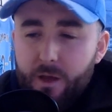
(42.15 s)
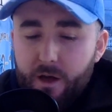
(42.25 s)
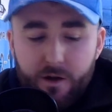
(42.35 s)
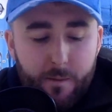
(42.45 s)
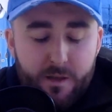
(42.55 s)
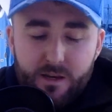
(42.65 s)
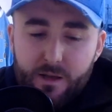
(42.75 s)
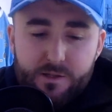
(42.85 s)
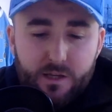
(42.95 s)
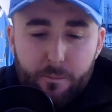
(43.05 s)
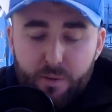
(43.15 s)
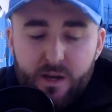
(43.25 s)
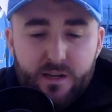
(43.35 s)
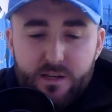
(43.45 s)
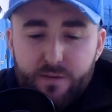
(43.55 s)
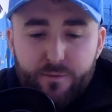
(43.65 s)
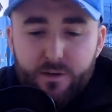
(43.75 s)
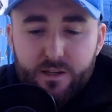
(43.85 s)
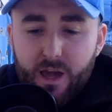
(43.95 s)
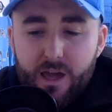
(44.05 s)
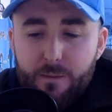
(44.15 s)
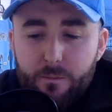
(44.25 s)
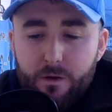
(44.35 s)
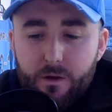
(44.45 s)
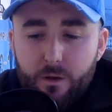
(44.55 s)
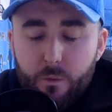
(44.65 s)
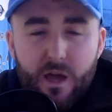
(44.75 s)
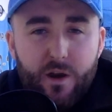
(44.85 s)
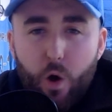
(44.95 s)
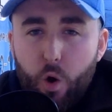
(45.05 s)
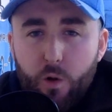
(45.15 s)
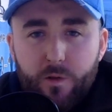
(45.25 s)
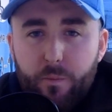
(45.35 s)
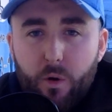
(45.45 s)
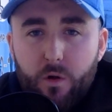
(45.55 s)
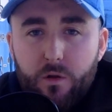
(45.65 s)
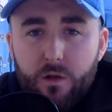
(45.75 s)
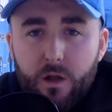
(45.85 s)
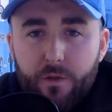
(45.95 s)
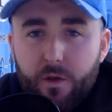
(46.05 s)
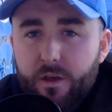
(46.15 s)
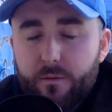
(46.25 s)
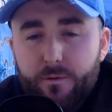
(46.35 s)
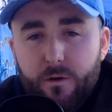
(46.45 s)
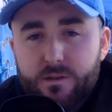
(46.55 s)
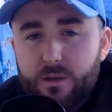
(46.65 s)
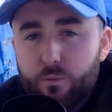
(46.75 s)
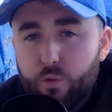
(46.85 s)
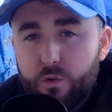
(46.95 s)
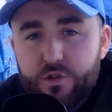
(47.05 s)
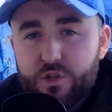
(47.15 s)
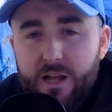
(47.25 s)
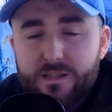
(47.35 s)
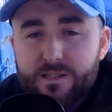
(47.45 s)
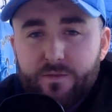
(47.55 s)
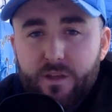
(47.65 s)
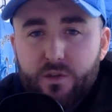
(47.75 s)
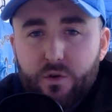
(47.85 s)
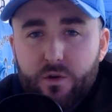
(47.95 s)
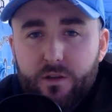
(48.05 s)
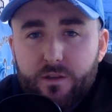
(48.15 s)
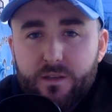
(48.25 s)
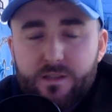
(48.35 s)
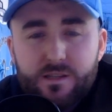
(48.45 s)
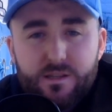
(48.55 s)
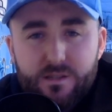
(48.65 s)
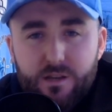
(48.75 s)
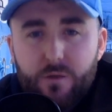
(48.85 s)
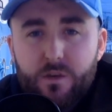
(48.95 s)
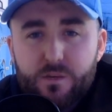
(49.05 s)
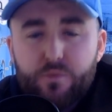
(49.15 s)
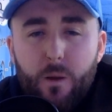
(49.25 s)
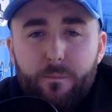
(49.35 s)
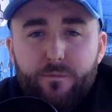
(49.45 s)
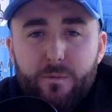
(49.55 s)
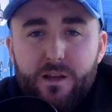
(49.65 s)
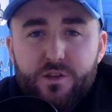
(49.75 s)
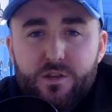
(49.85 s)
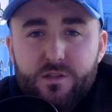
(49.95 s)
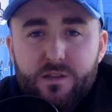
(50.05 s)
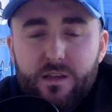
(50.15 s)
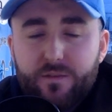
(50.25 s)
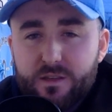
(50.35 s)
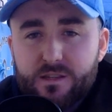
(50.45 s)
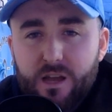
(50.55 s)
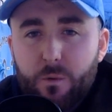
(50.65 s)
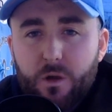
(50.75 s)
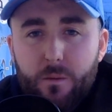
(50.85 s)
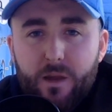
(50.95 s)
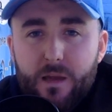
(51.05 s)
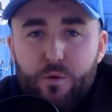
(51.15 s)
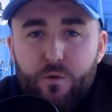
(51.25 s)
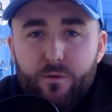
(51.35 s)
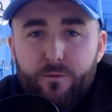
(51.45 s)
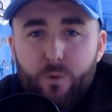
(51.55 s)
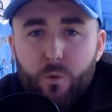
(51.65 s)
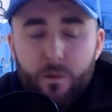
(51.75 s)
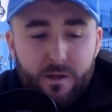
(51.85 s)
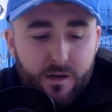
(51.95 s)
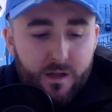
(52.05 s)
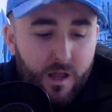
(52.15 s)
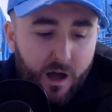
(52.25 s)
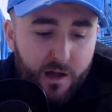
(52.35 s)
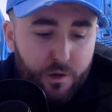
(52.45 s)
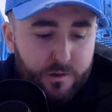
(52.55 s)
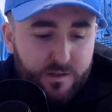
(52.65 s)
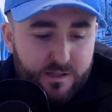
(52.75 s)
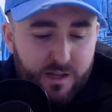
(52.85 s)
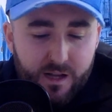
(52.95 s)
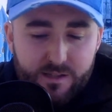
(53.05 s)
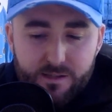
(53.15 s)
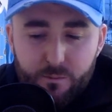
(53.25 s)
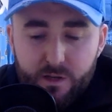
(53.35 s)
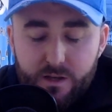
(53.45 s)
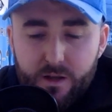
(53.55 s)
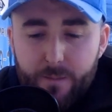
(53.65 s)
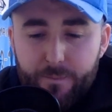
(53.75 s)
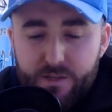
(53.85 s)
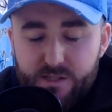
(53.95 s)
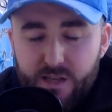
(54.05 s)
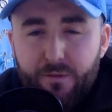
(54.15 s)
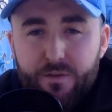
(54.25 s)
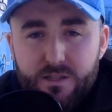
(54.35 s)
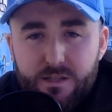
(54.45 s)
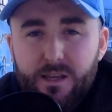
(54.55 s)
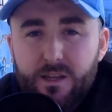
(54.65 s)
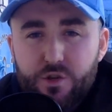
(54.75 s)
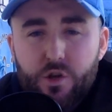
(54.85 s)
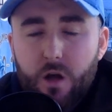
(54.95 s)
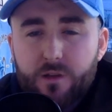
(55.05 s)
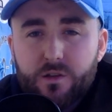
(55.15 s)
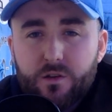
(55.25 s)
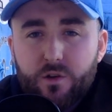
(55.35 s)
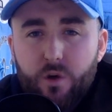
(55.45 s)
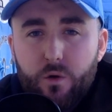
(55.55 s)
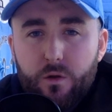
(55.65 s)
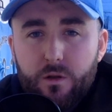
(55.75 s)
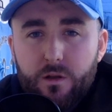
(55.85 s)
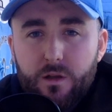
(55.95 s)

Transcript: I mean, it's a completely different game. We had all the ball. Nottingham Forest had one chance and they took it. This is a serious problem for Manchester City if this is how we're going to play moving forward. I mean, I looked at the stats and we had 17 shots on goal.